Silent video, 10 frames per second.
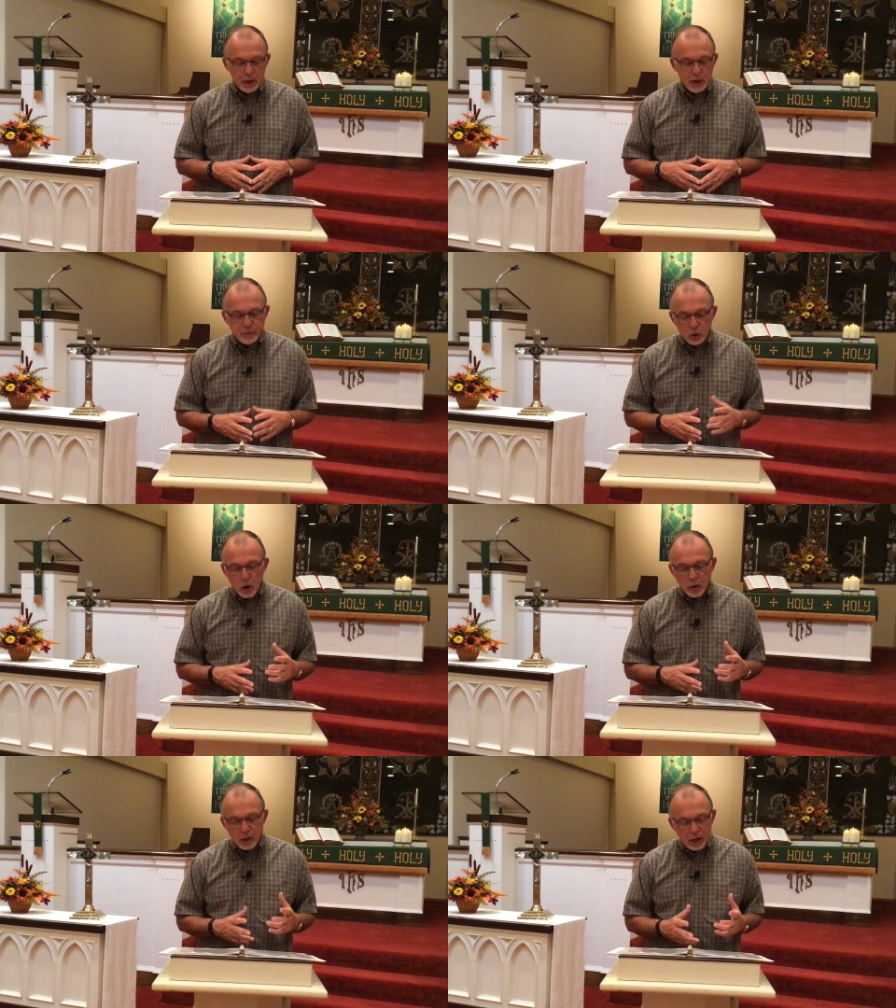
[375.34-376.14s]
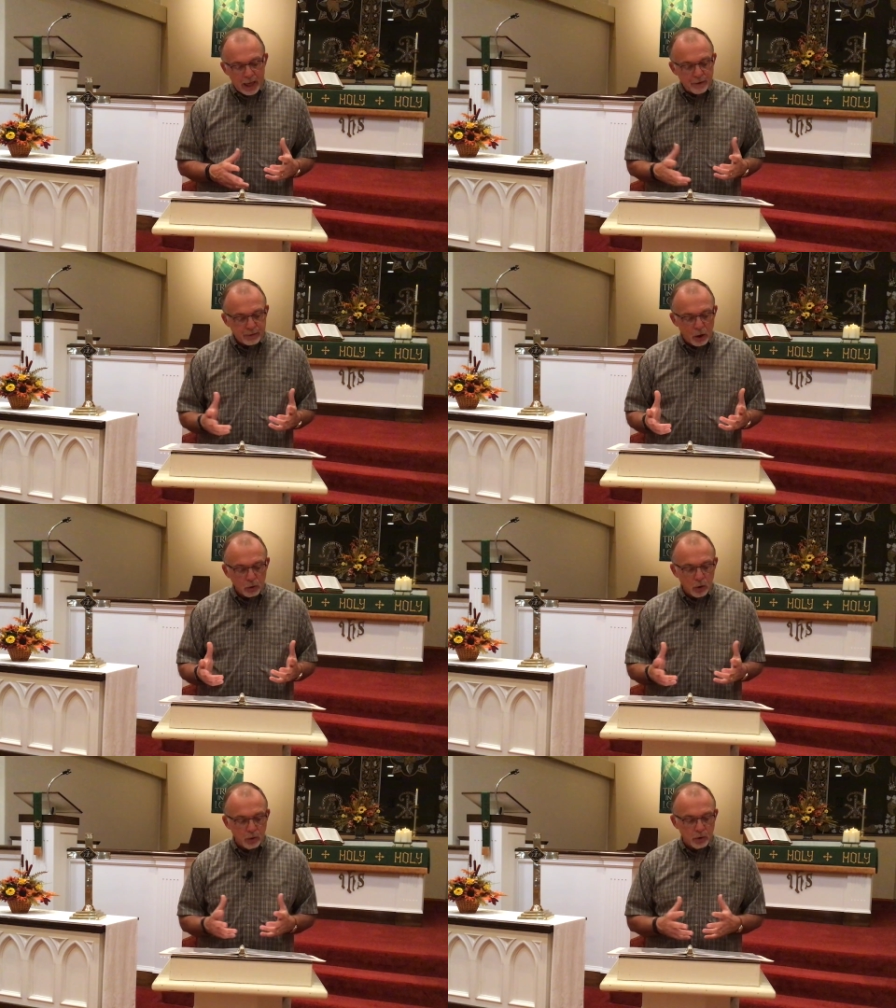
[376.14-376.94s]
If you go to the left, I'll
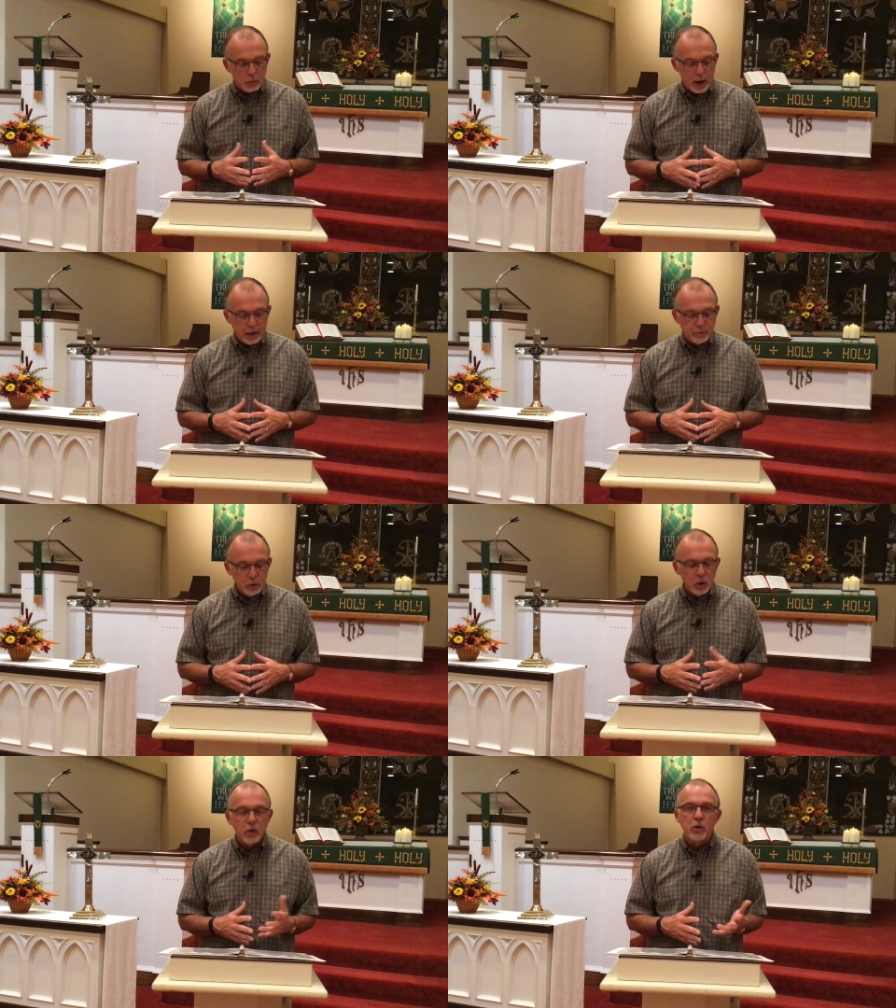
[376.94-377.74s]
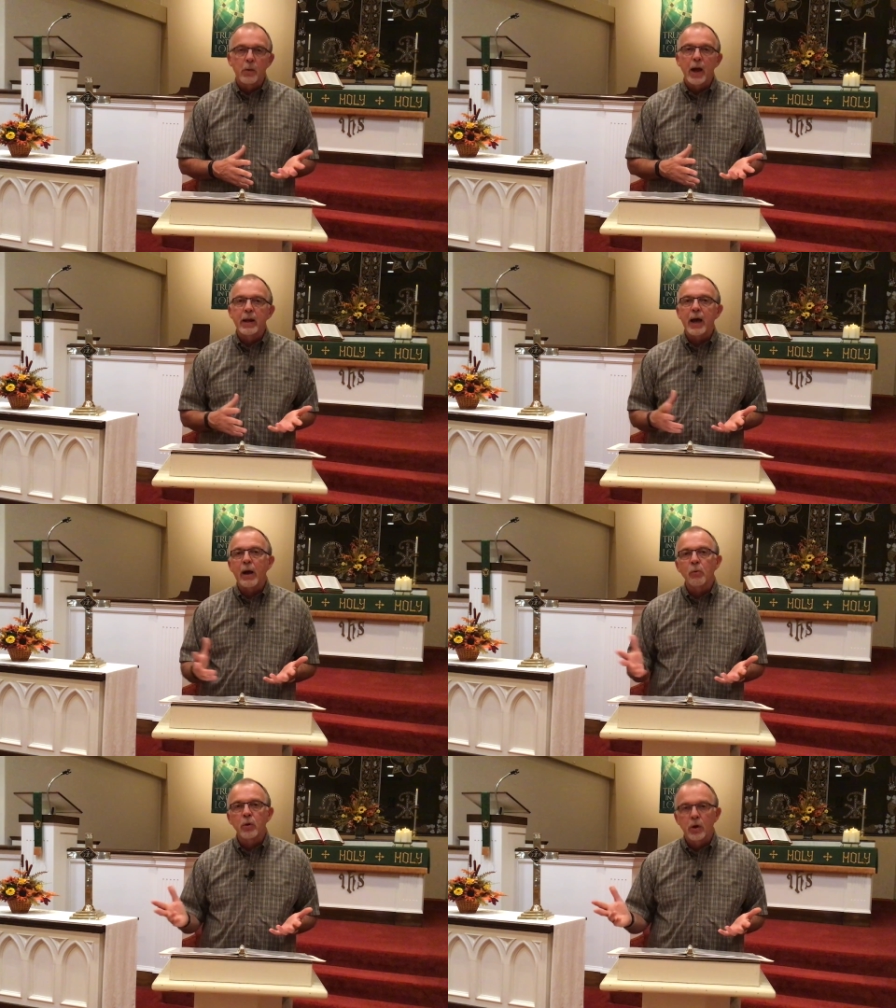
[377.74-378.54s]
go to the right. If you go to the right,
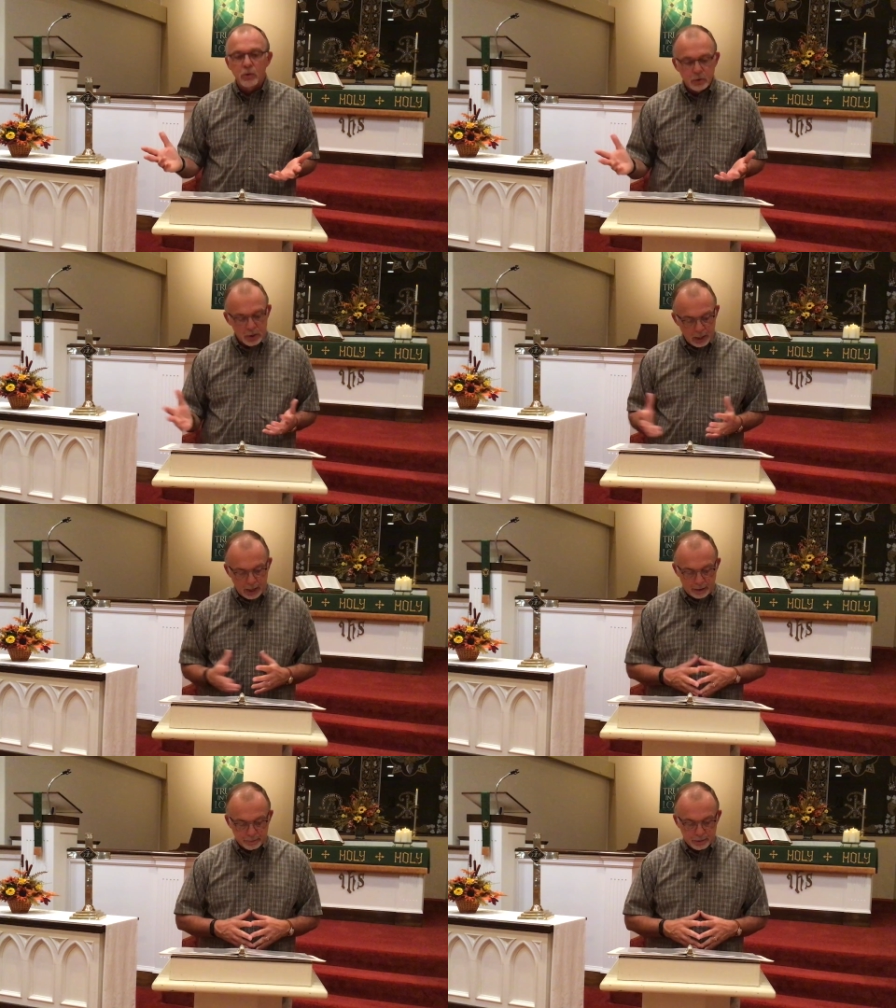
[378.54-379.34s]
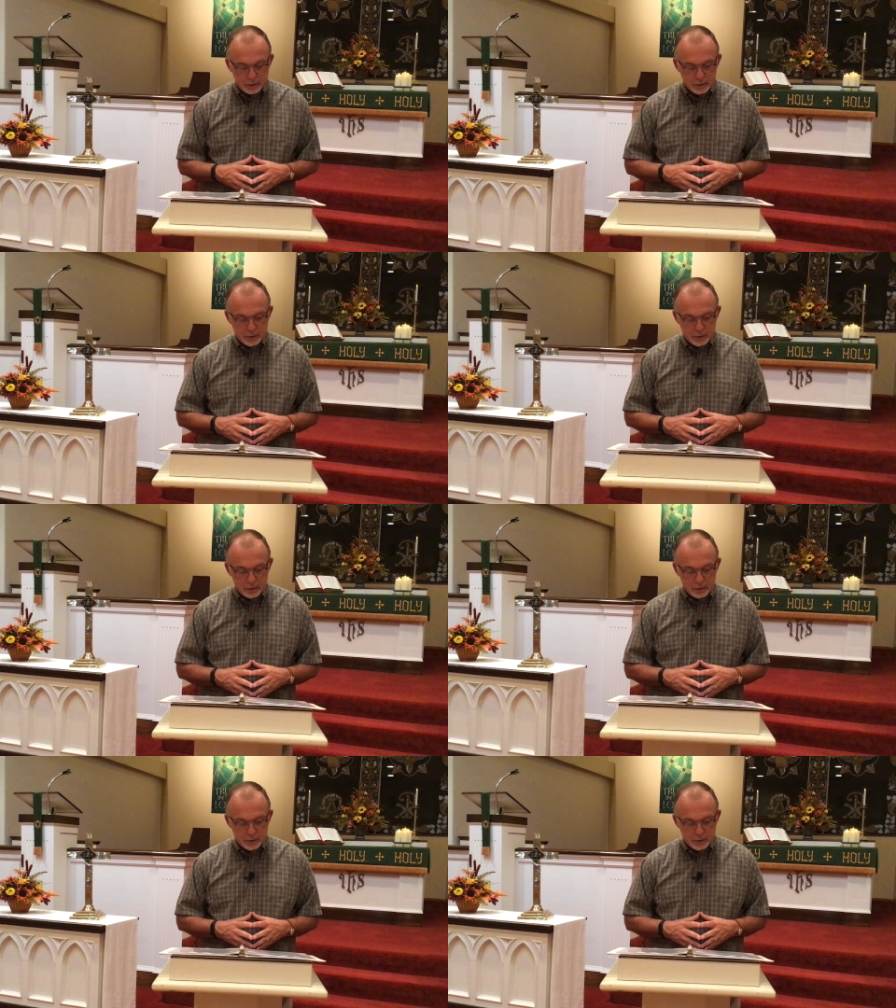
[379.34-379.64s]
I will go to the left.